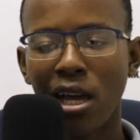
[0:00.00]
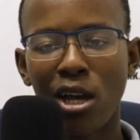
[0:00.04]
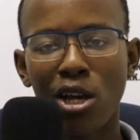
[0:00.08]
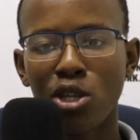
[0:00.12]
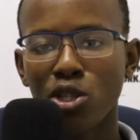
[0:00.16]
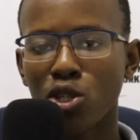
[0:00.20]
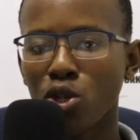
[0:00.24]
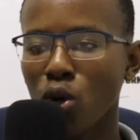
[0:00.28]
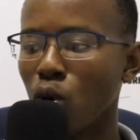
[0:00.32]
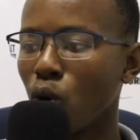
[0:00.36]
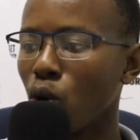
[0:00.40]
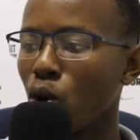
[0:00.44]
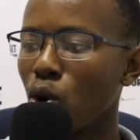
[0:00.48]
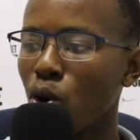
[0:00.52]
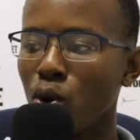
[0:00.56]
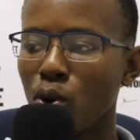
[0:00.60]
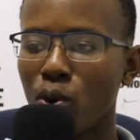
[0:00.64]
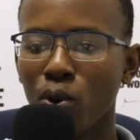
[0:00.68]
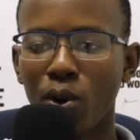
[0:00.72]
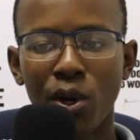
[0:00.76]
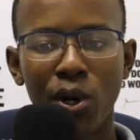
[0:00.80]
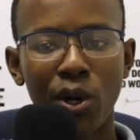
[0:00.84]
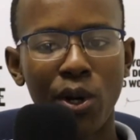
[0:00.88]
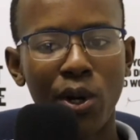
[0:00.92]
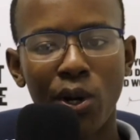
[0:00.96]

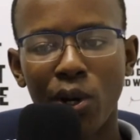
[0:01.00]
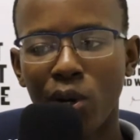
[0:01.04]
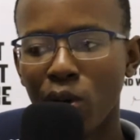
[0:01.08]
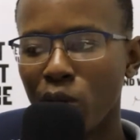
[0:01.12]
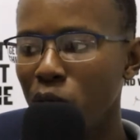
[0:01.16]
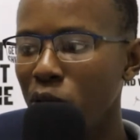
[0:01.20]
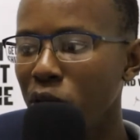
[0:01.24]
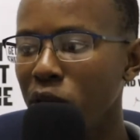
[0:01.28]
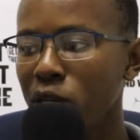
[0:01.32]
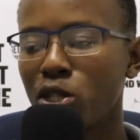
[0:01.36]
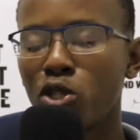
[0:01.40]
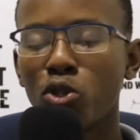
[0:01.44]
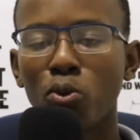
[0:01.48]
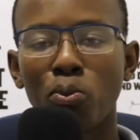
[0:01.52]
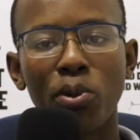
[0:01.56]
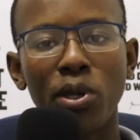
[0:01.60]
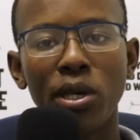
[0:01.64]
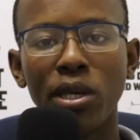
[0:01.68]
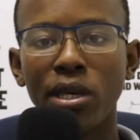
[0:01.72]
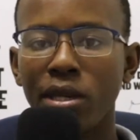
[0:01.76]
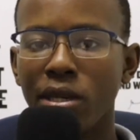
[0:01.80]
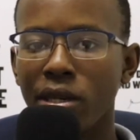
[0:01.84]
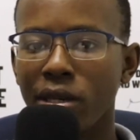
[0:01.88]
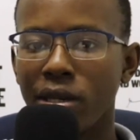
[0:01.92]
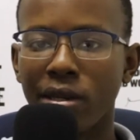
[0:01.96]
So you need to
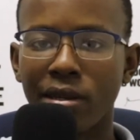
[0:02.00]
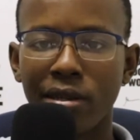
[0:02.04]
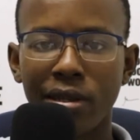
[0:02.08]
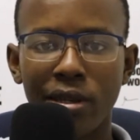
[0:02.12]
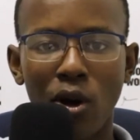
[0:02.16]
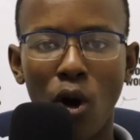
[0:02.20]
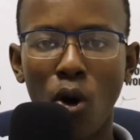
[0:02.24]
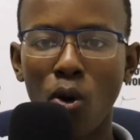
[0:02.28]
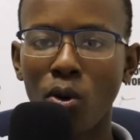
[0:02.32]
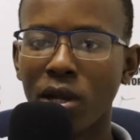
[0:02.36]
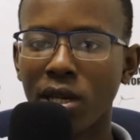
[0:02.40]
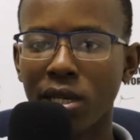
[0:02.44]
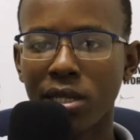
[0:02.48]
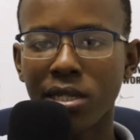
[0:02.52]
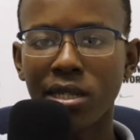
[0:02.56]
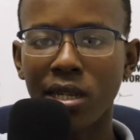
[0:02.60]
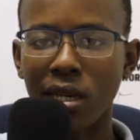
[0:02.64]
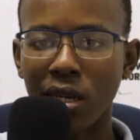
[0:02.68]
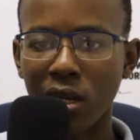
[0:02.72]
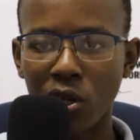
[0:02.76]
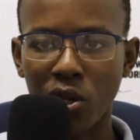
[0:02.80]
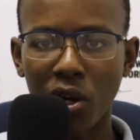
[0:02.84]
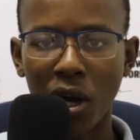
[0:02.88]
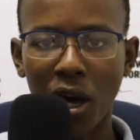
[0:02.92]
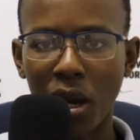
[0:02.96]
be
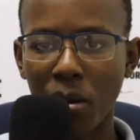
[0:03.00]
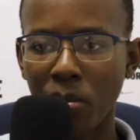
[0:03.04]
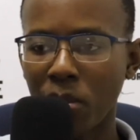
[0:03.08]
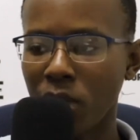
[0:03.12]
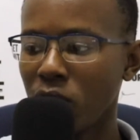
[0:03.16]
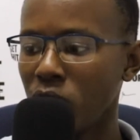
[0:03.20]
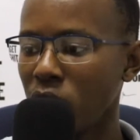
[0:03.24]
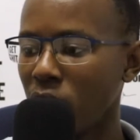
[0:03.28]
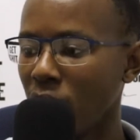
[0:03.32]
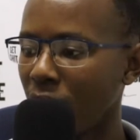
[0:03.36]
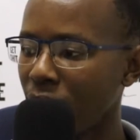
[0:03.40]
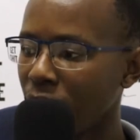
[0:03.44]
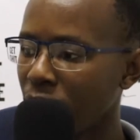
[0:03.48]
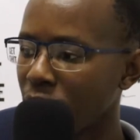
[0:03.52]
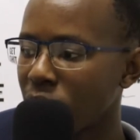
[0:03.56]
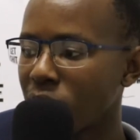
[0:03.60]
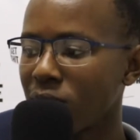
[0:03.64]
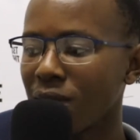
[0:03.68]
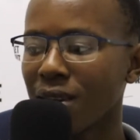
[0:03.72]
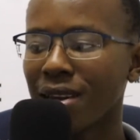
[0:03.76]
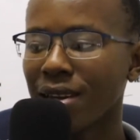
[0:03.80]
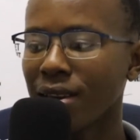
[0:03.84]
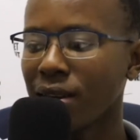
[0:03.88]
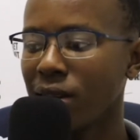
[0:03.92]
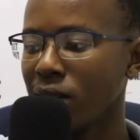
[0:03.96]
holistic. You know what I mean?
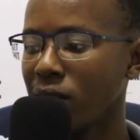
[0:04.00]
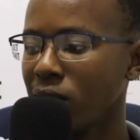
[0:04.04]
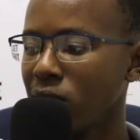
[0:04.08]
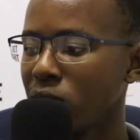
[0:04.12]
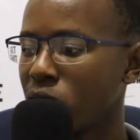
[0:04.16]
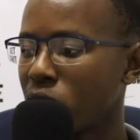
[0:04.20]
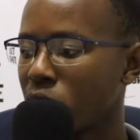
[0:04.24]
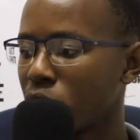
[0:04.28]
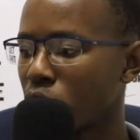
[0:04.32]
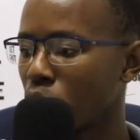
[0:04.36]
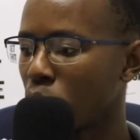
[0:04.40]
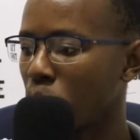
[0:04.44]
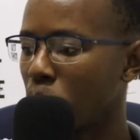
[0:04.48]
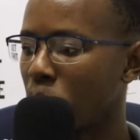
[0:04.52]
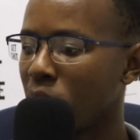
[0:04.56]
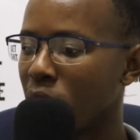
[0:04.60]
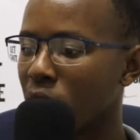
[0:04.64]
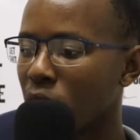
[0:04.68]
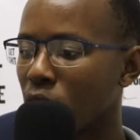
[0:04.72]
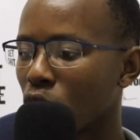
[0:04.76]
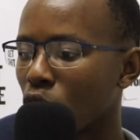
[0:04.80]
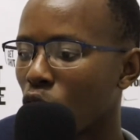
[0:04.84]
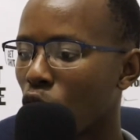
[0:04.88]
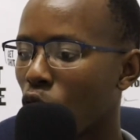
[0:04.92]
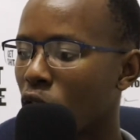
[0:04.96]
Everything needs to be
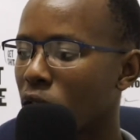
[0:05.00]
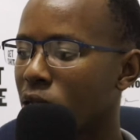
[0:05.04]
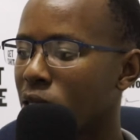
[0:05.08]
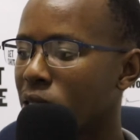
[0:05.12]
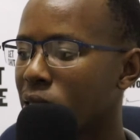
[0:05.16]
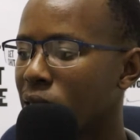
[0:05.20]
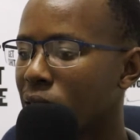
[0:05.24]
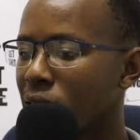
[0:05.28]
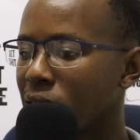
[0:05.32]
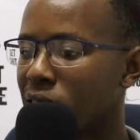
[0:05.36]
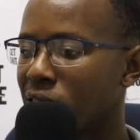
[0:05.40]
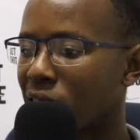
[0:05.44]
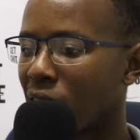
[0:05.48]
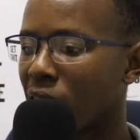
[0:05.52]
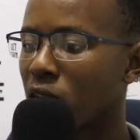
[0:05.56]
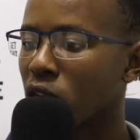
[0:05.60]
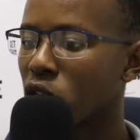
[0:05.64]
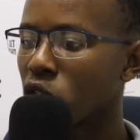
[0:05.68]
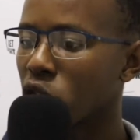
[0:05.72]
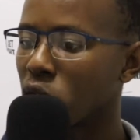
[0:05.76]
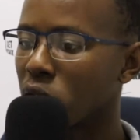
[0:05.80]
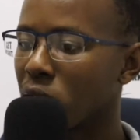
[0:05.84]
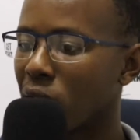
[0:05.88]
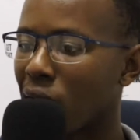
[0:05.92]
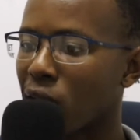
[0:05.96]
in
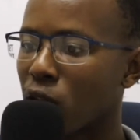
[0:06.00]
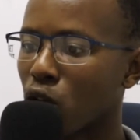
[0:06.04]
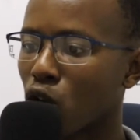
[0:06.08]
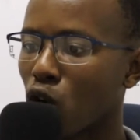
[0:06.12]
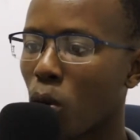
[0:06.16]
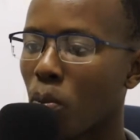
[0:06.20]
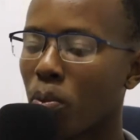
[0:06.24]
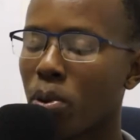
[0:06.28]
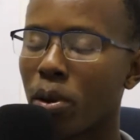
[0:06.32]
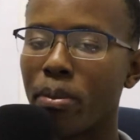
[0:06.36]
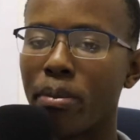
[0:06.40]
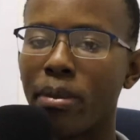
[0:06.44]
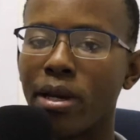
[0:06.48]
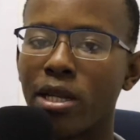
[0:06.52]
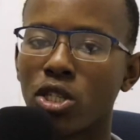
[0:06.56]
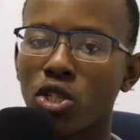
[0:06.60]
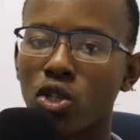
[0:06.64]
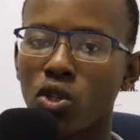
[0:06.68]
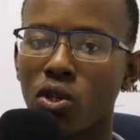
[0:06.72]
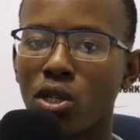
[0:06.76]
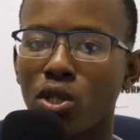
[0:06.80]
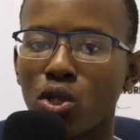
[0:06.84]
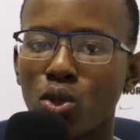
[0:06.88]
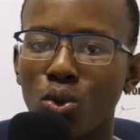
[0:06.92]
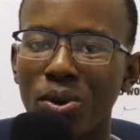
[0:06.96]
conjunction and
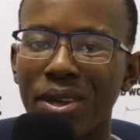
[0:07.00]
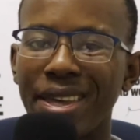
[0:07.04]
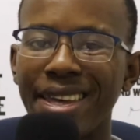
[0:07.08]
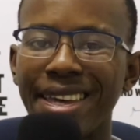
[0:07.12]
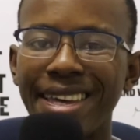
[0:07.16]
complementary to